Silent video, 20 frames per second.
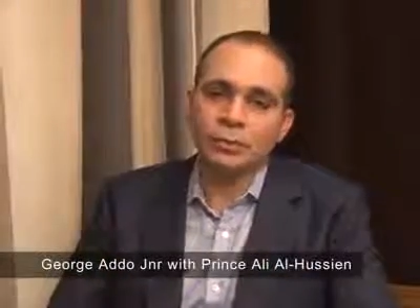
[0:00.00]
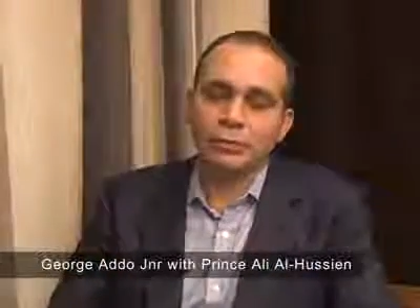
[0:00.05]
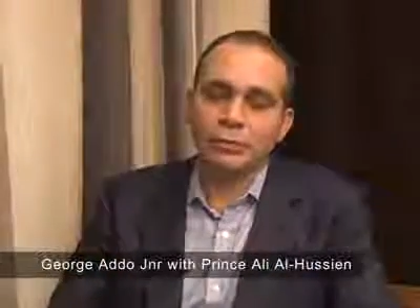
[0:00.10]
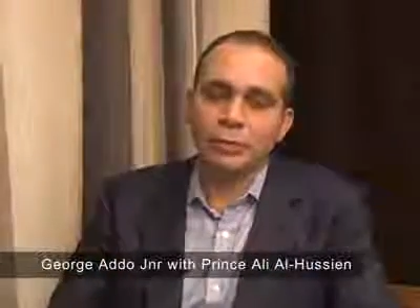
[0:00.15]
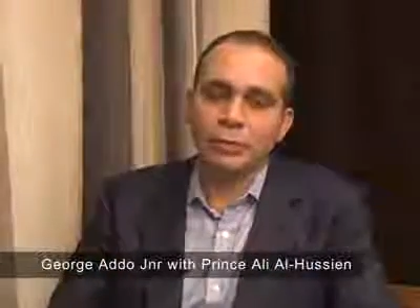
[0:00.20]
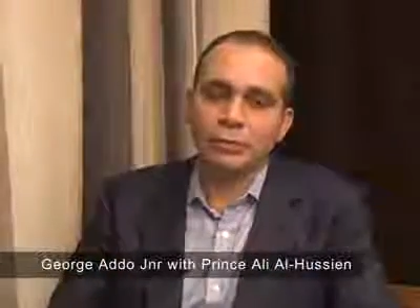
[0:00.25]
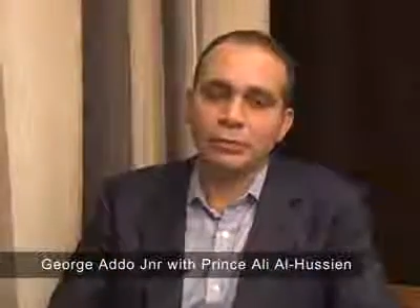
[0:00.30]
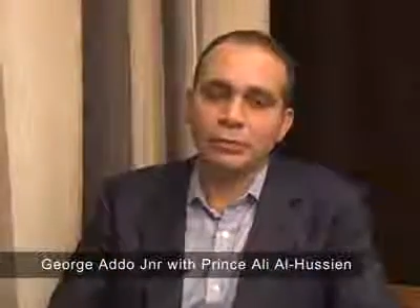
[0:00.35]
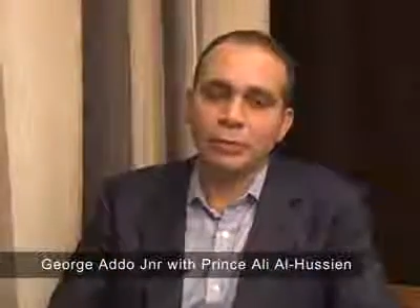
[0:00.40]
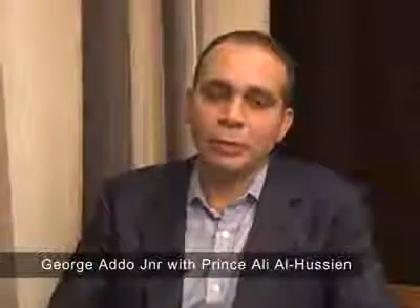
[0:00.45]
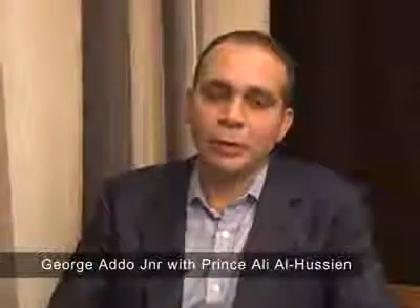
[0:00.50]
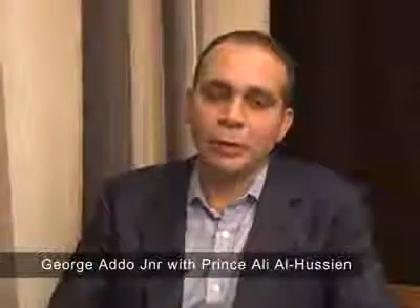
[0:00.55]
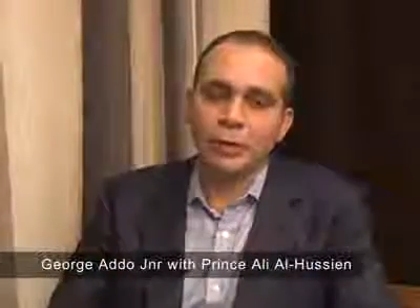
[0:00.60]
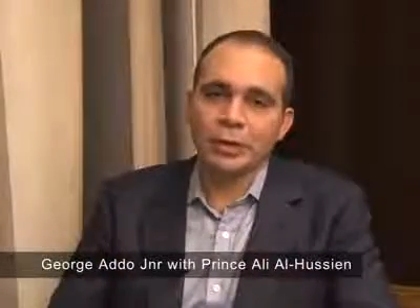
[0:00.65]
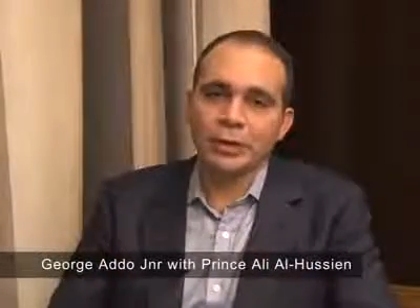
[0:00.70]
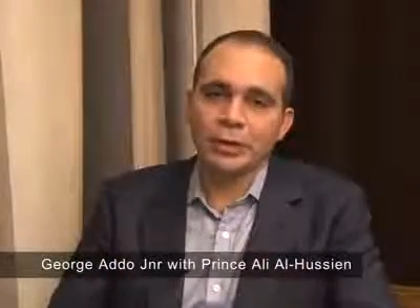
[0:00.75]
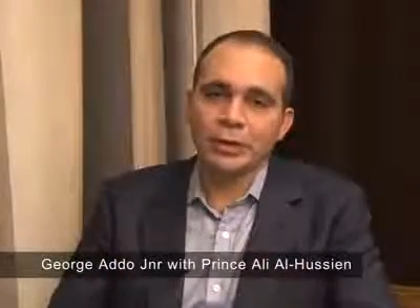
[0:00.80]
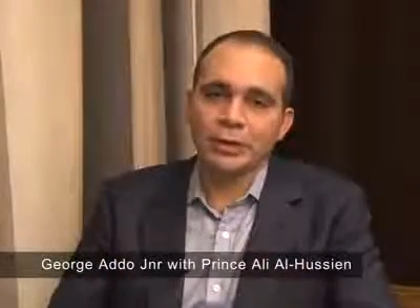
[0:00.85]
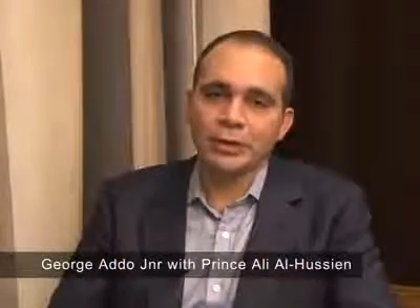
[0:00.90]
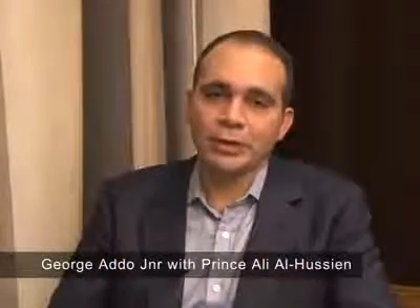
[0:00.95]
for our
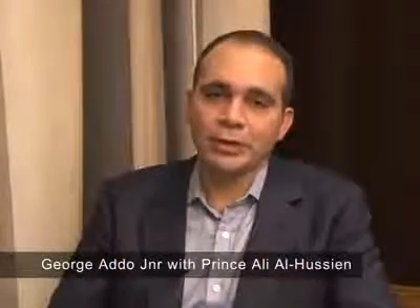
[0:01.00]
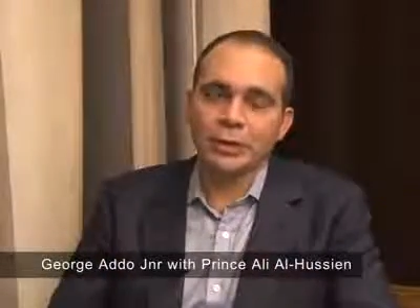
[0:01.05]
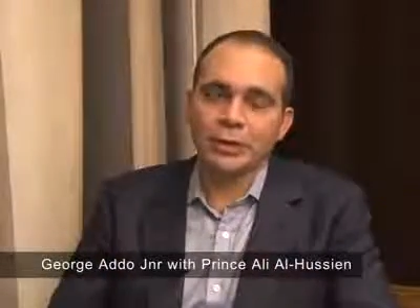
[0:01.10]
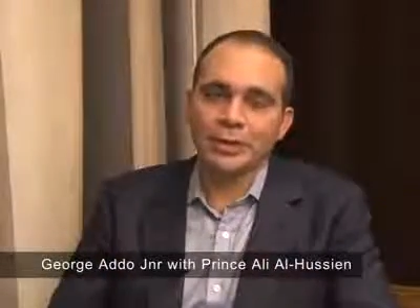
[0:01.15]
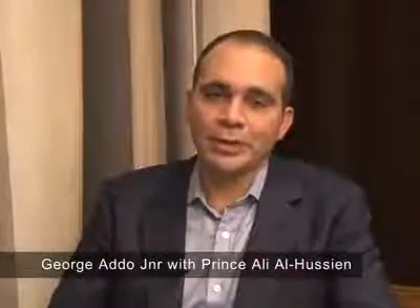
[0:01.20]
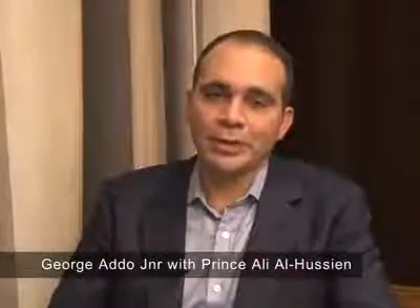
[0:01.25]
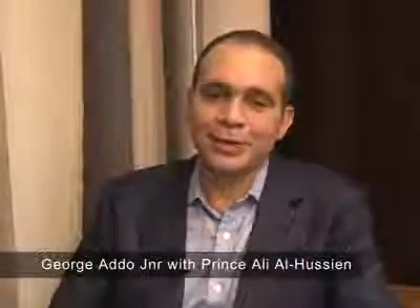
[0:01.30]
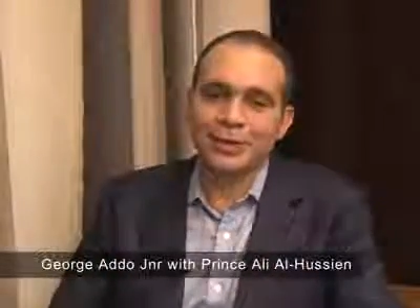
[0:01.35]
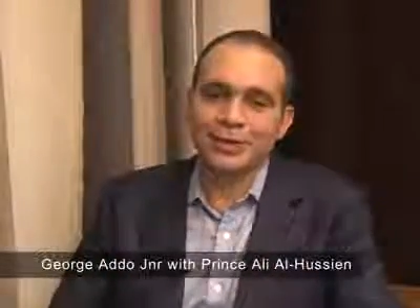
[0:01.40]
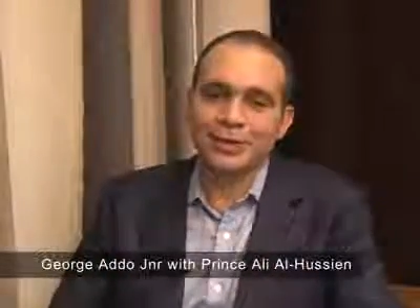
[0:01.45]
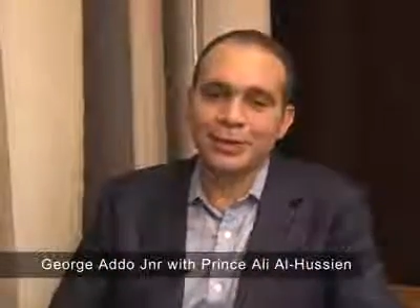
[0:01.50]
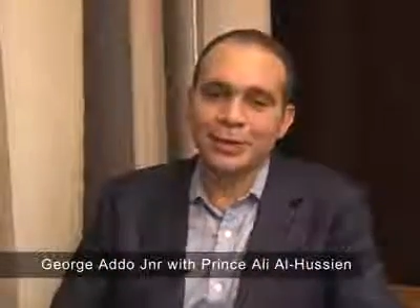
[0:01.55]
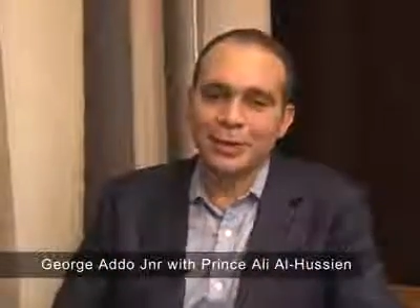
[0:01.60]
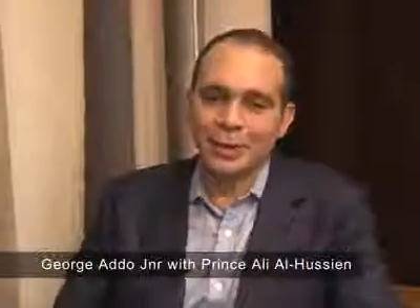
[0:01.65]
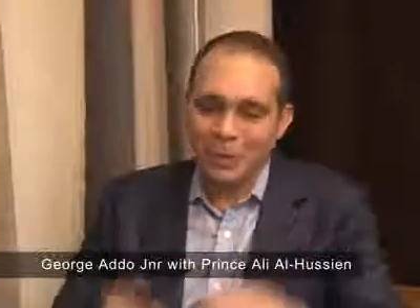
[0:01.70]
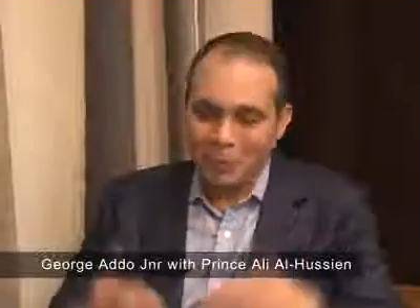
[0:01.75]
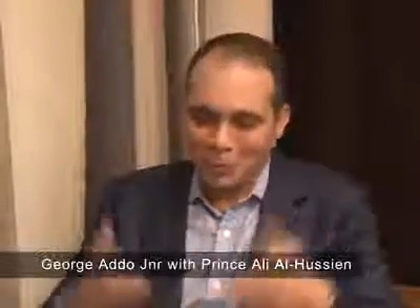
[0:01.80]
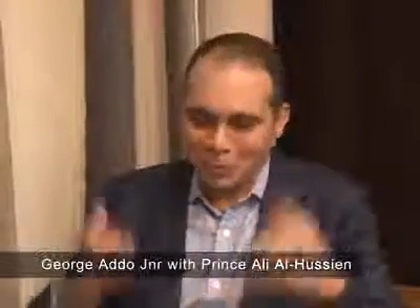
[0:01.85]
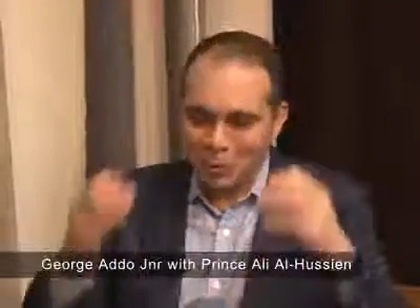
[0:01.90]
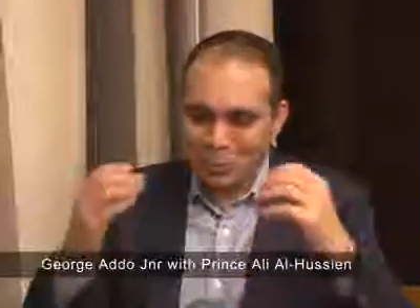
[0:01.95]
kids, then
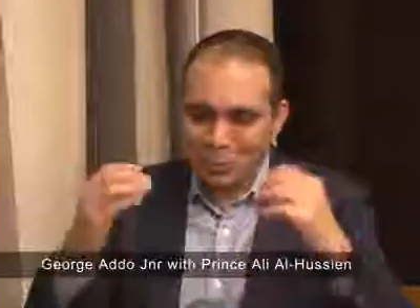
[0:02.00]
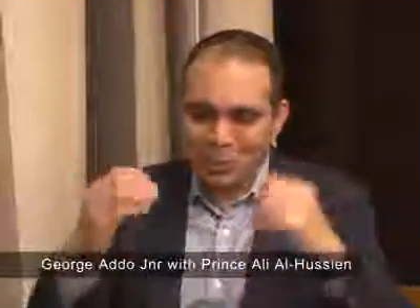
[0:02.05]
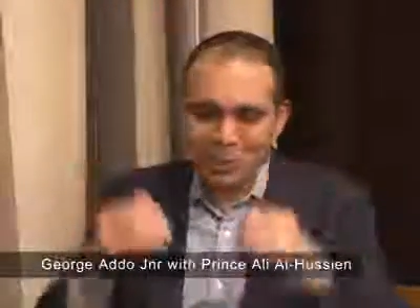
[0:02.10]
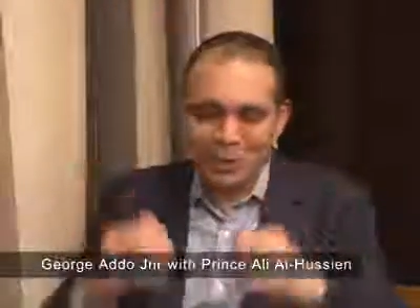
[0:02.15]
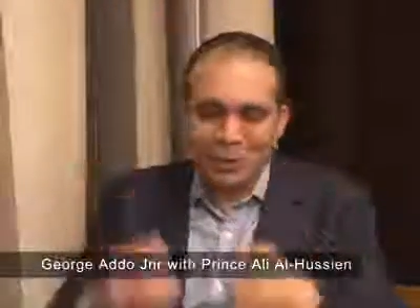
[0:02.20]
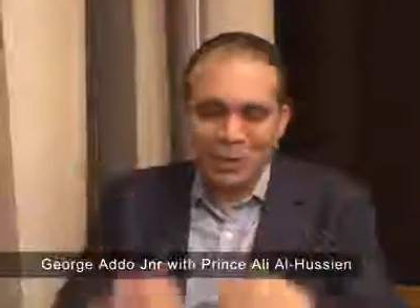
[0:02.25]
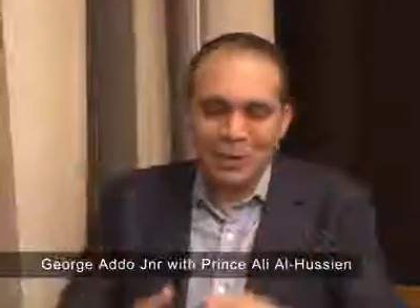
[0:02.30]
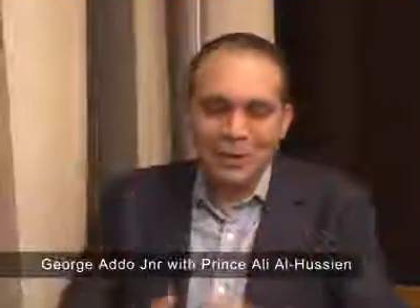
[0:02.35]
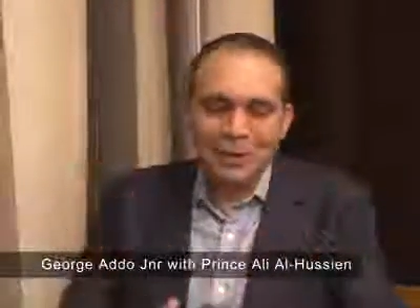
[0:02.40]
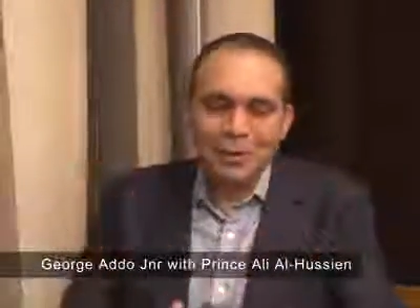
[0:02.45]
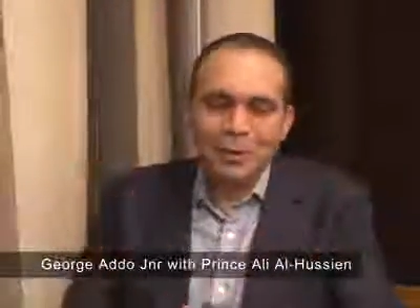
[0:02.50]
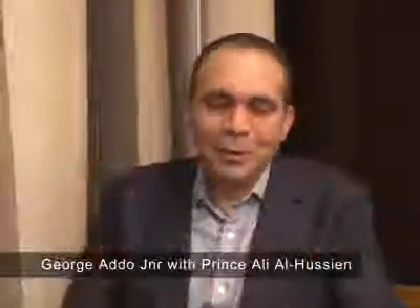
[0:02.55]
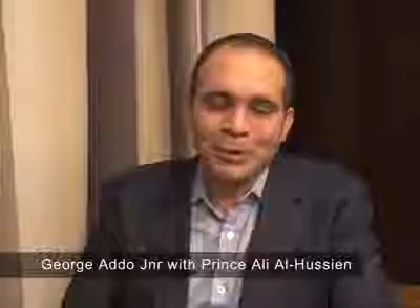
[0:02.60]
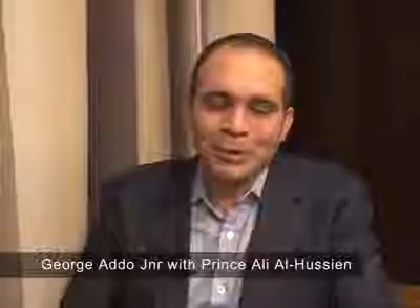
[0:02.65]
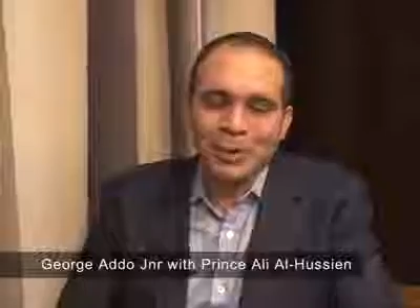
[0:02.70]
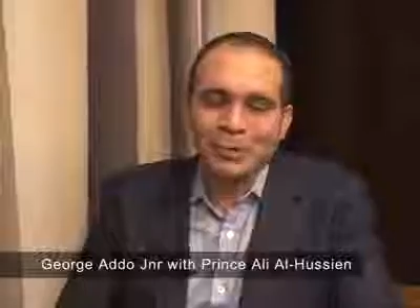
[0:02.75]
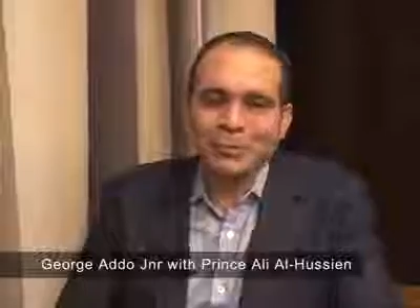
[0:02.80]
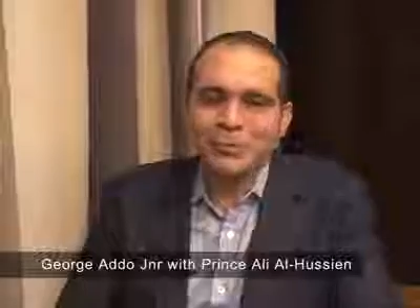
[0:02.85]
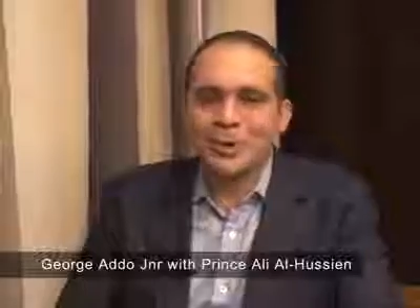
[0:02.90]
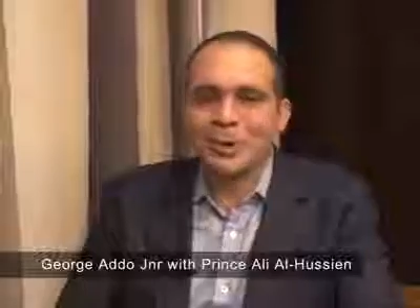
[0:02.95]
we'll be looking at a
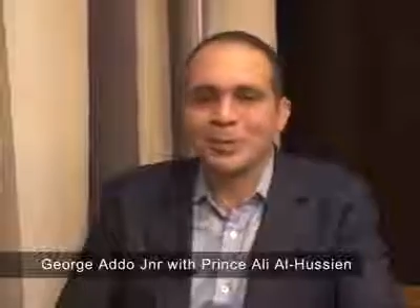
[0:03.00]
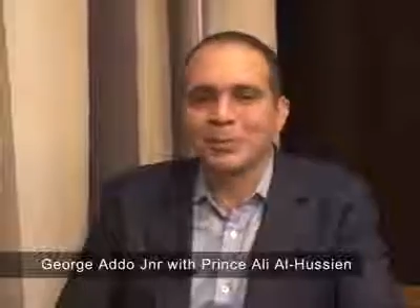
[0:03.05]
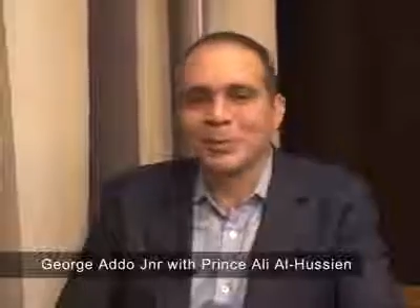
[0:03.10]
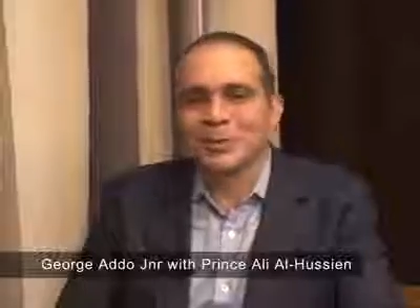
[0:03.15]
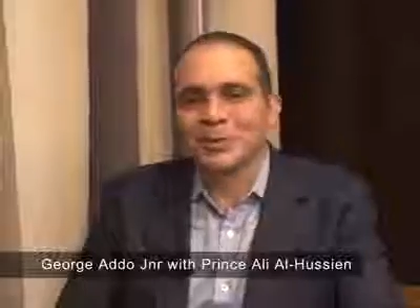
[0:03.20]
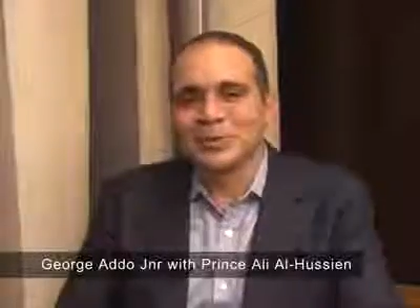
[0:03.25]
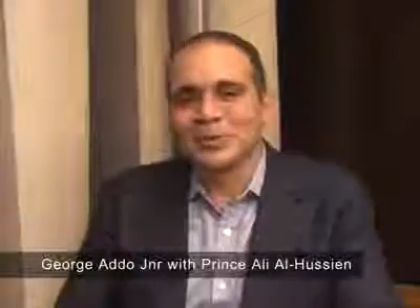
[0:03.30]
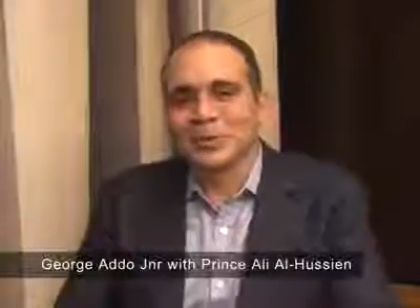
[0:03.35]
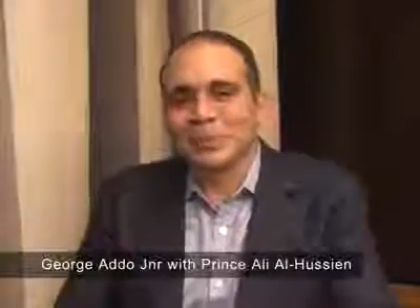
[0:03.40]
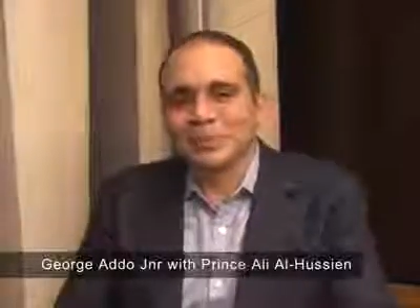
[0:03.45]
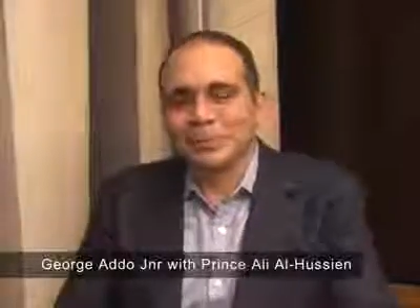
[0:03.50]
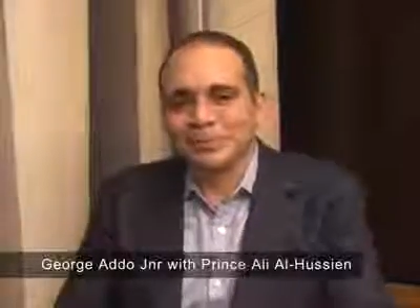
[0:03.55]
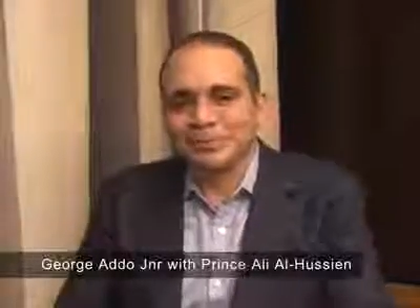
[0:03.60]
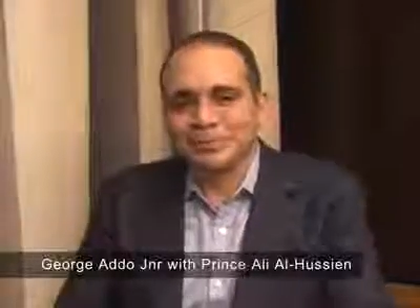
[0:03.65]
World Cup champion soon.